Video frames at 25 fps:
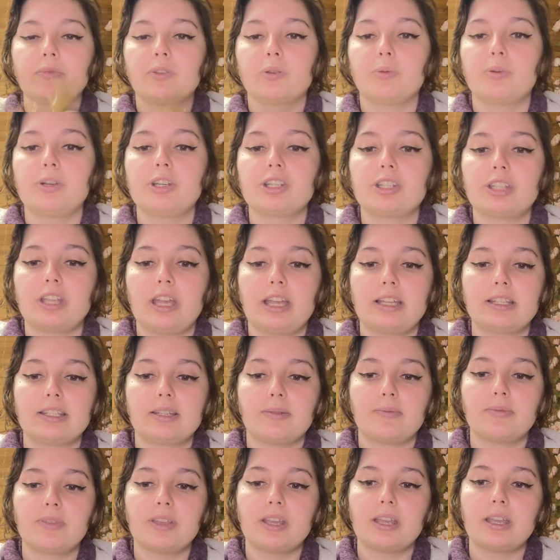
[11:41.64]
wish they had
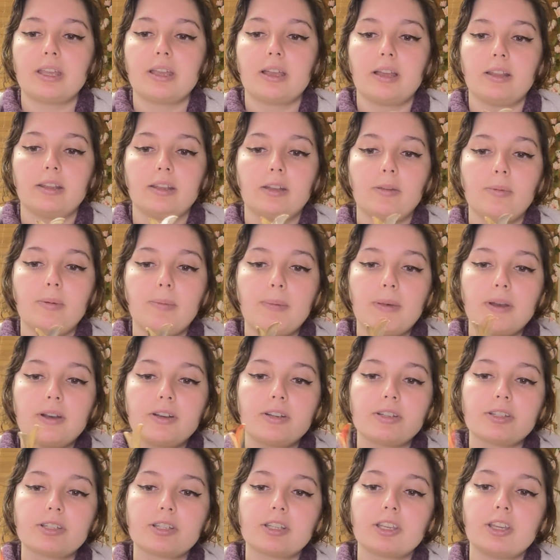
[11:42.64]
something a little bit better
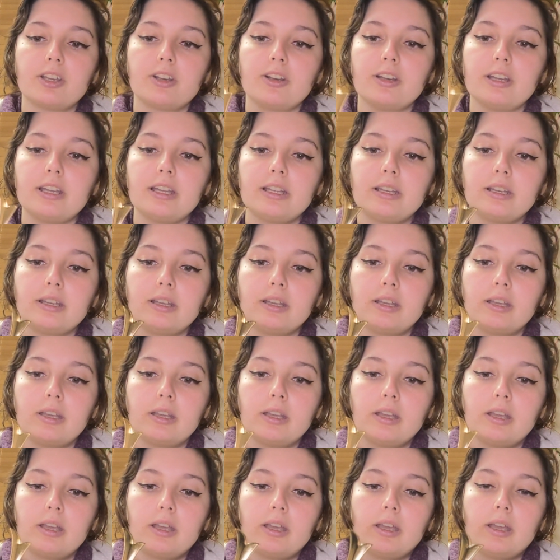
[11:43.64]
to secure it.
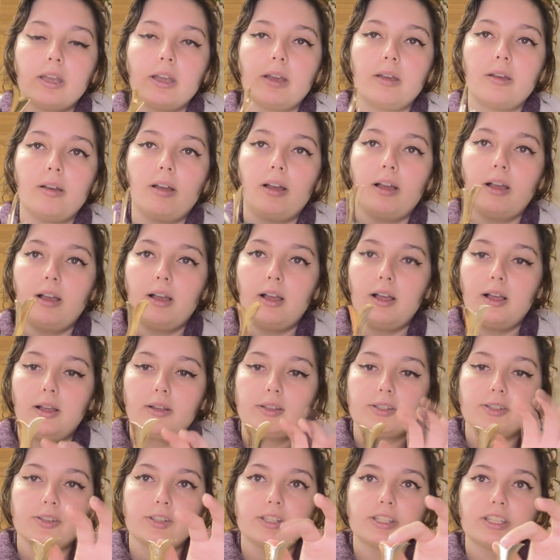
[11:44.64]

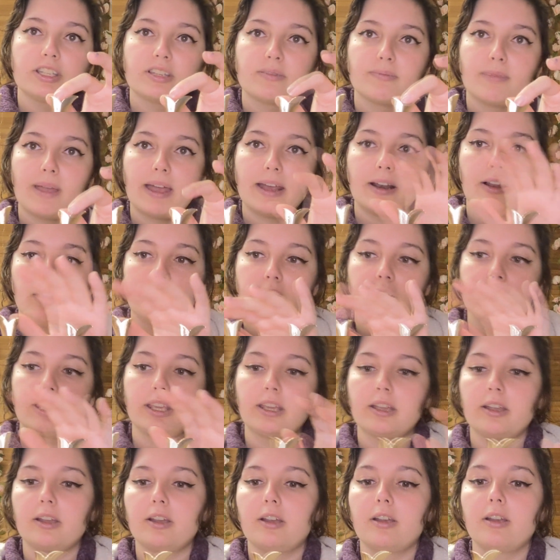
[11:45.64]
So this is metal
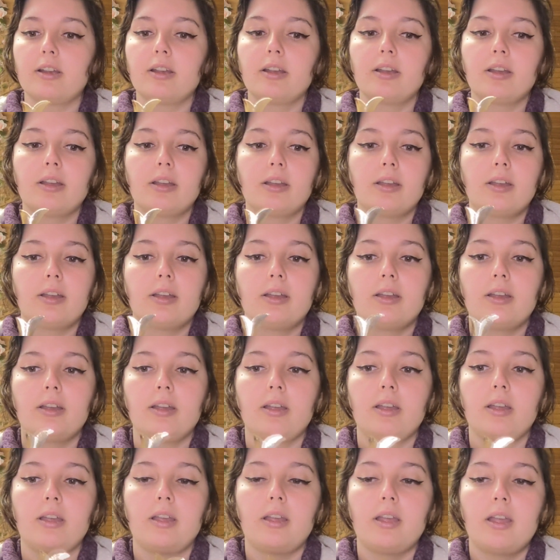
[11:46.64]
here.
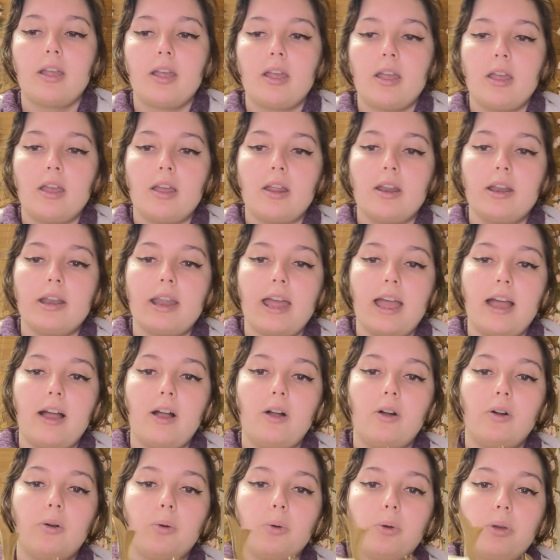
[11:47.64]

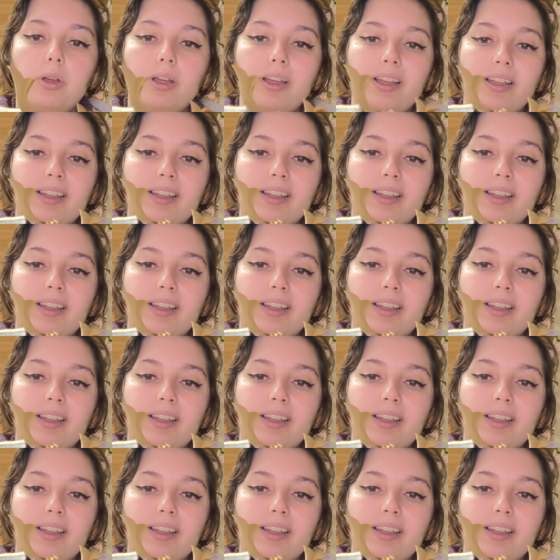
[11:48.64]
Now,